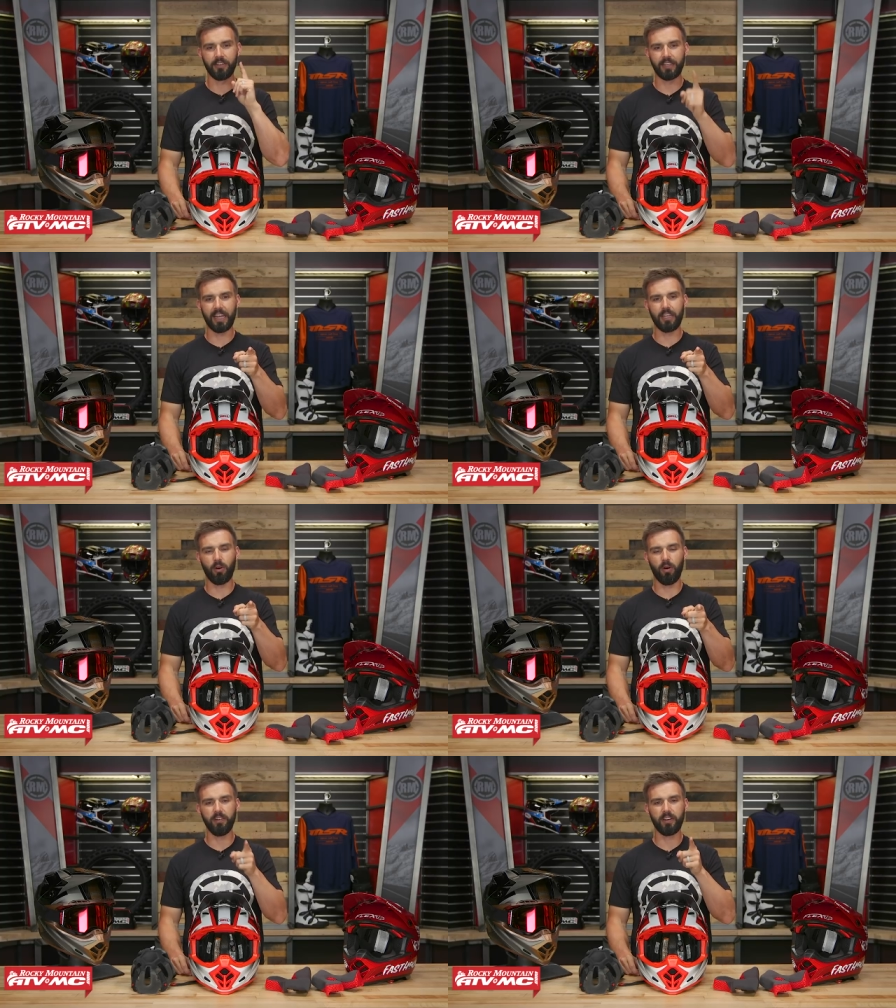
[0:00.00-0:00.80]
To get
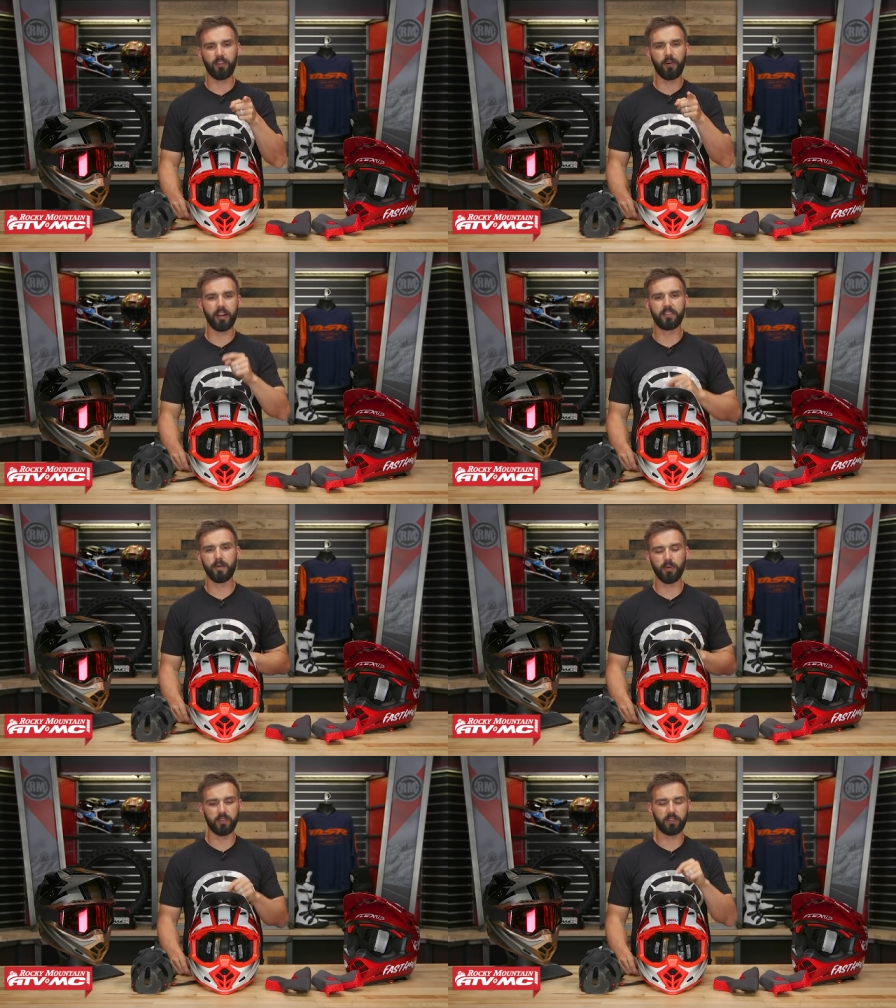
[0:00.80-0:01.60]
yours, it is very
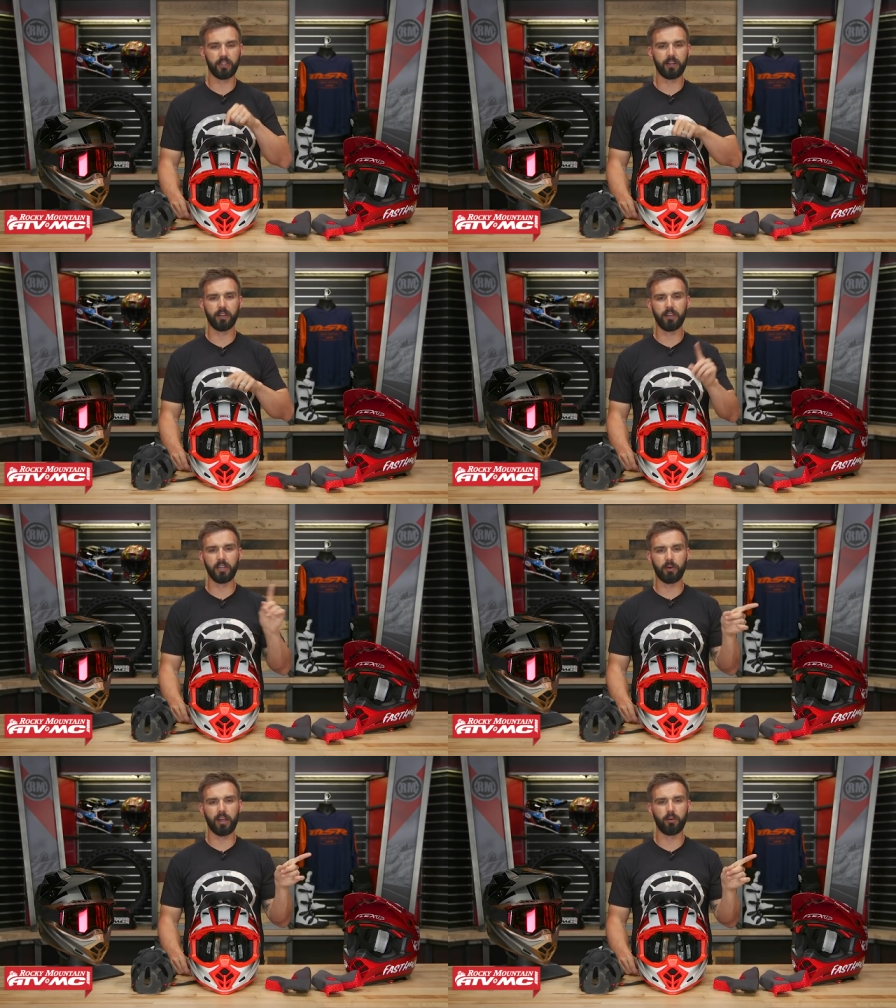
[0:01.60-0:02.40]
simple. Just click on the
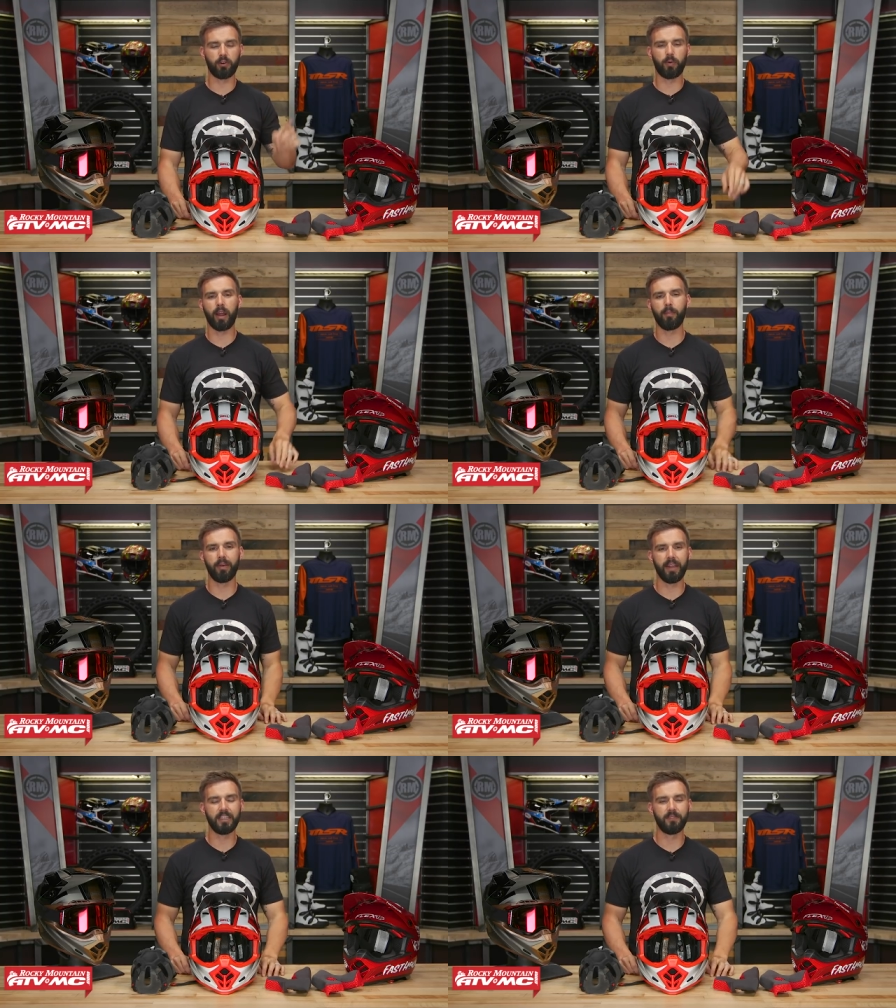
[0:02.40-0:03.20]
link or head over to
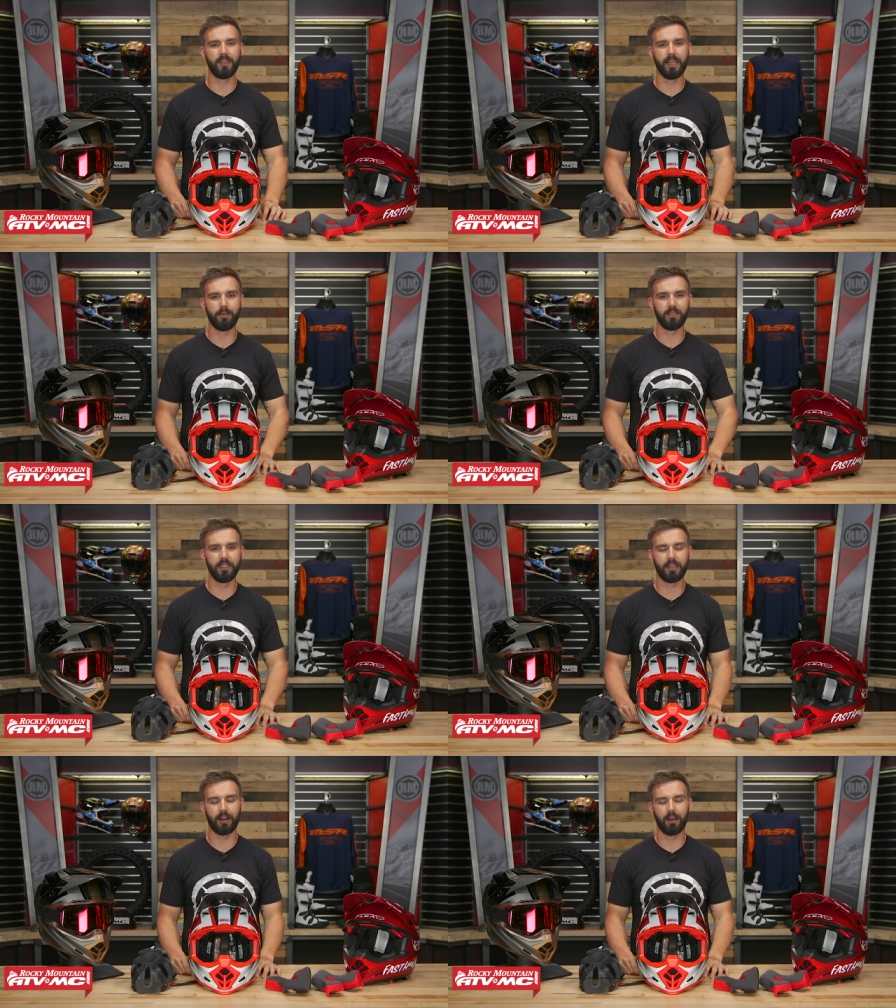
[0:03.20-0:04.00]

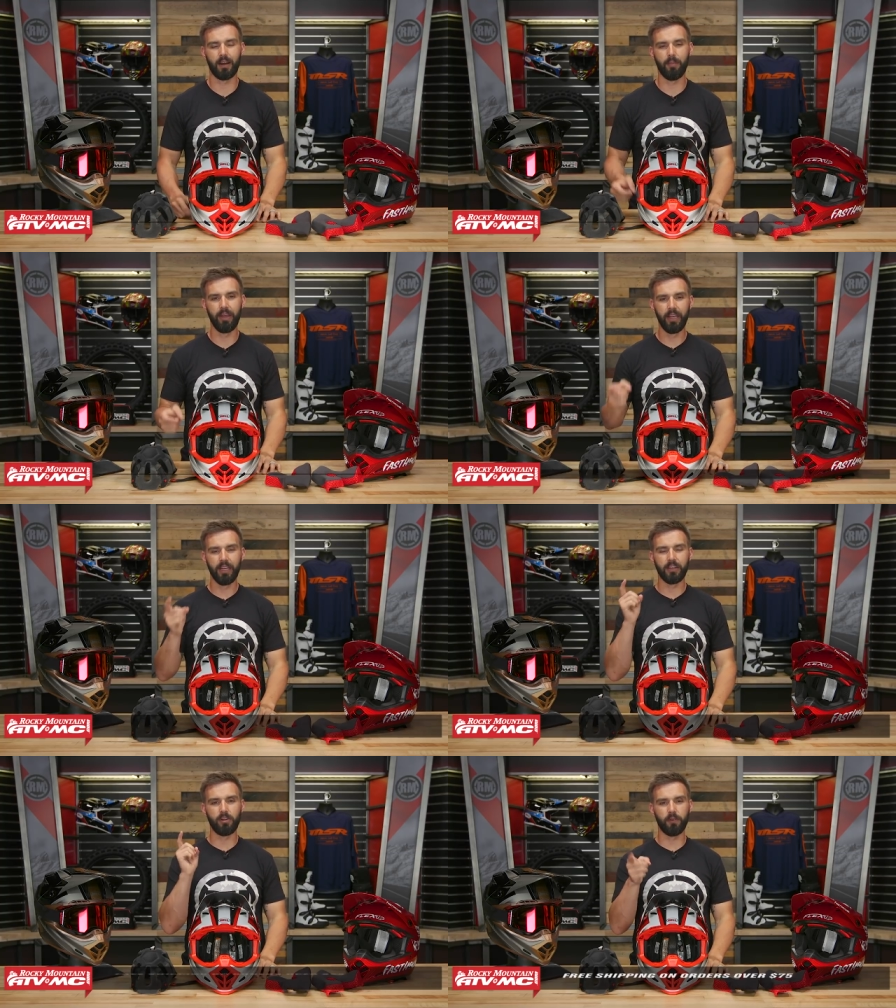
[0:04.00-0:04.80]
RockyMountainATVMC.com.
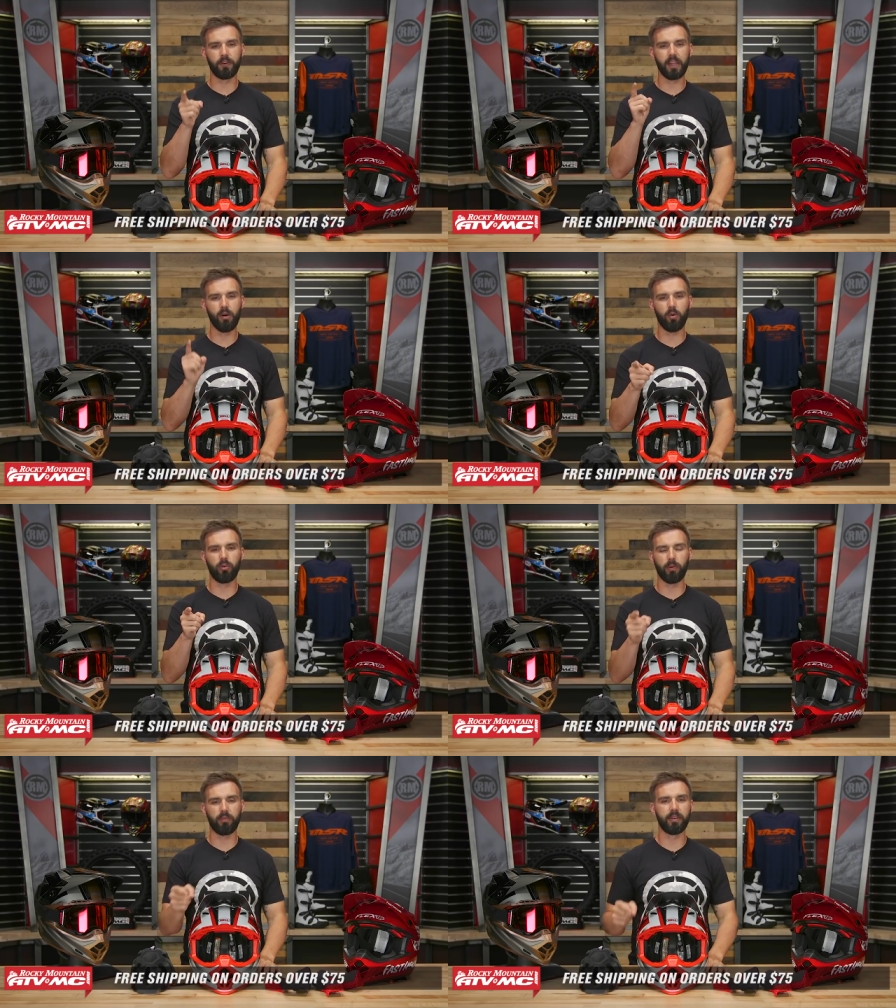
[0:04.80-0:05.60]
Don't forget,
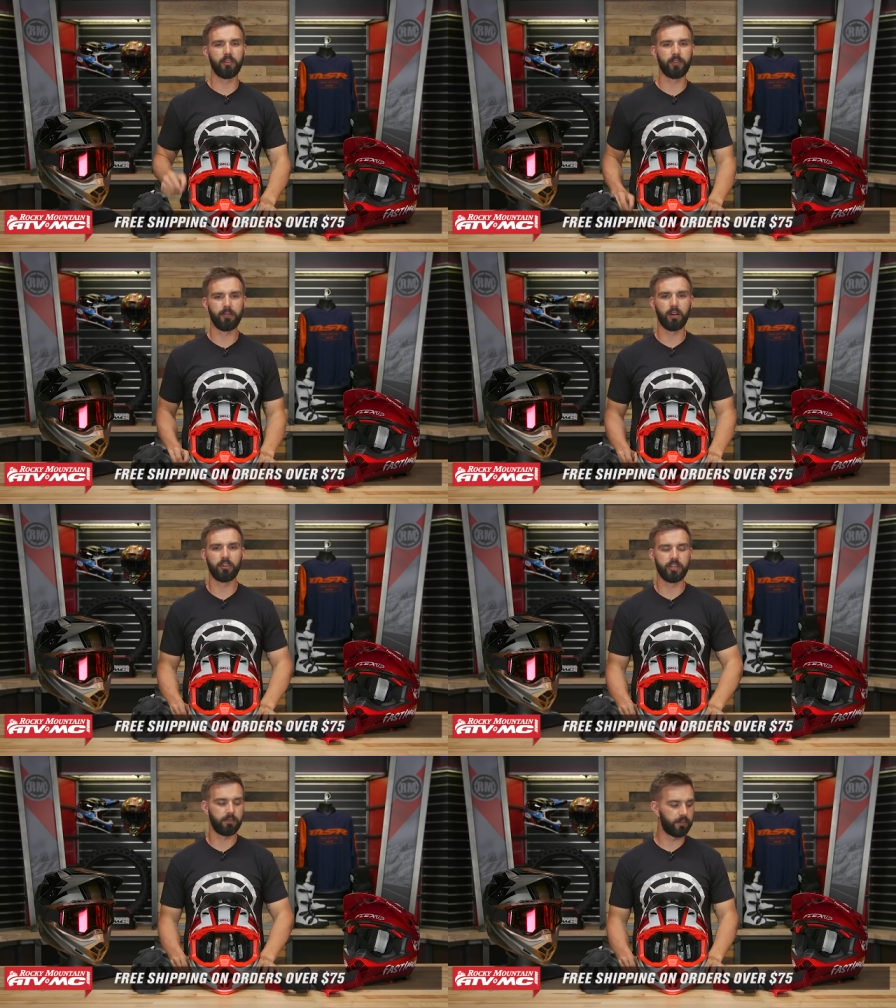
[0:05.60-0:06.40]
orders over
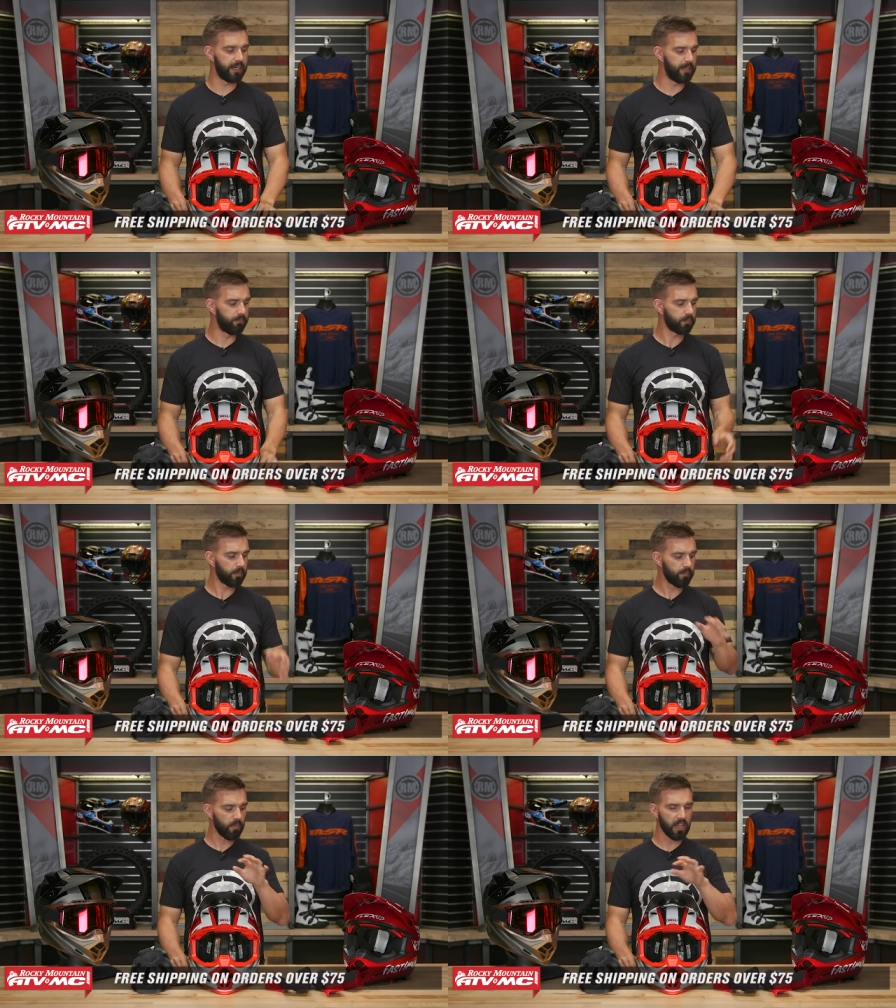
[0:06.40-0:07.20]
$75 ship free.
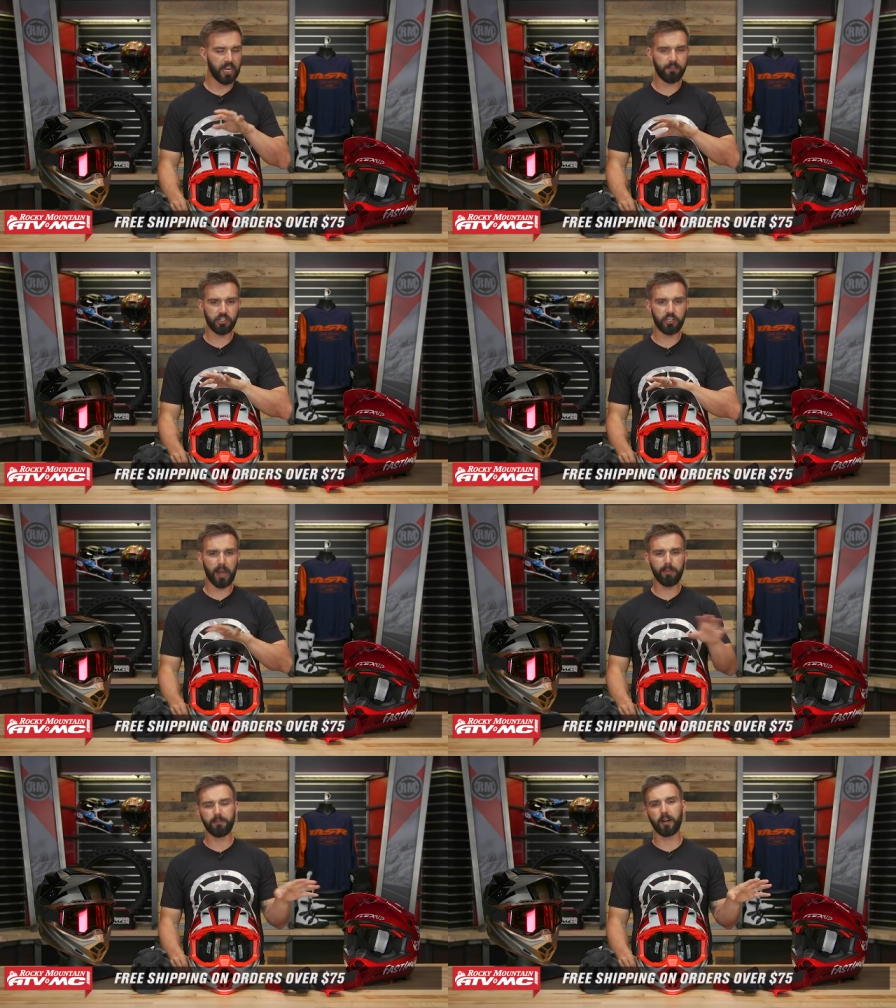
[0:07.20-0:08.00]
And if you're
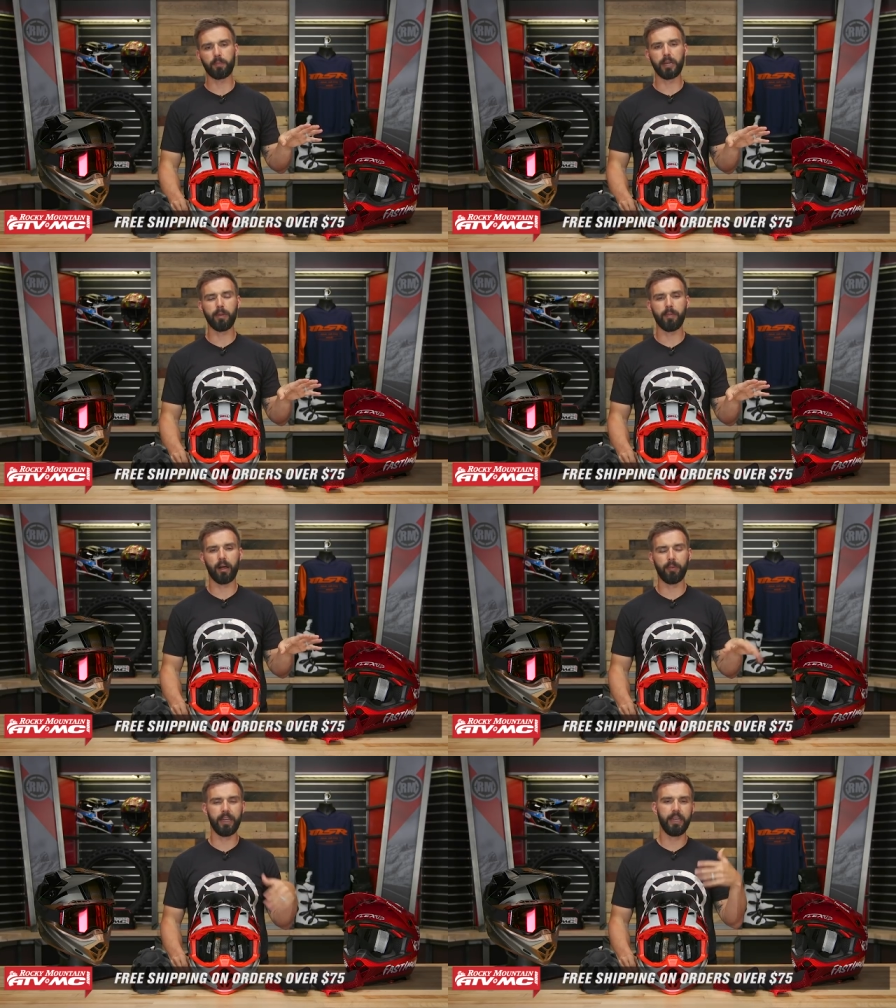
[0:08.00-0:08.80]
shopping for a premium
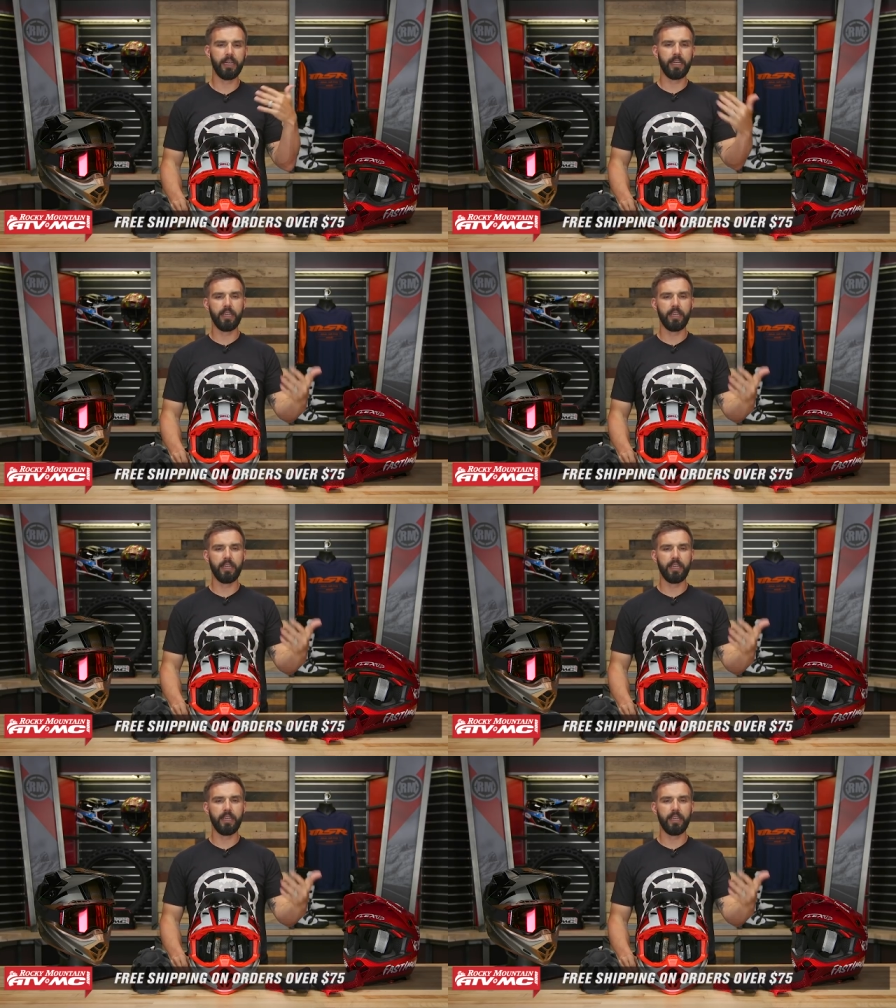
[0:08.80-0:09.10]
helmet,